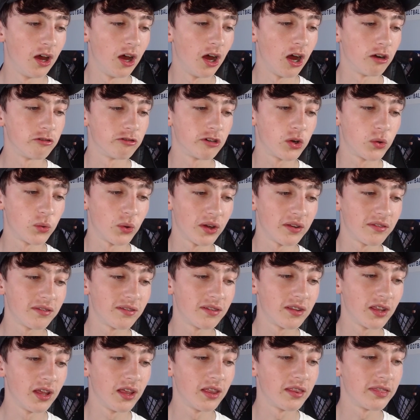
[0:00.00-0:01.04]
a
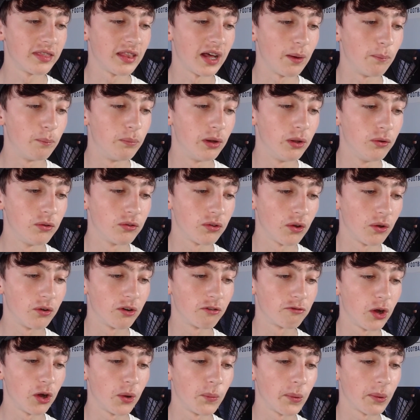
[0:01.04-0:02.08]
request that Blues owner
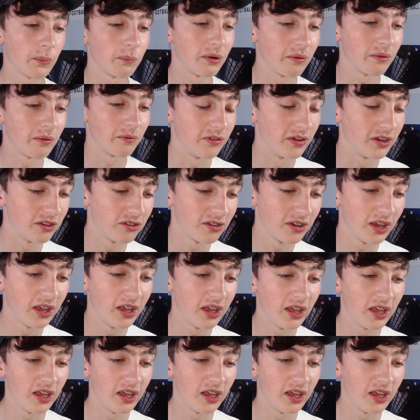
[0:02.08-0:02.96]
Roman Abramovich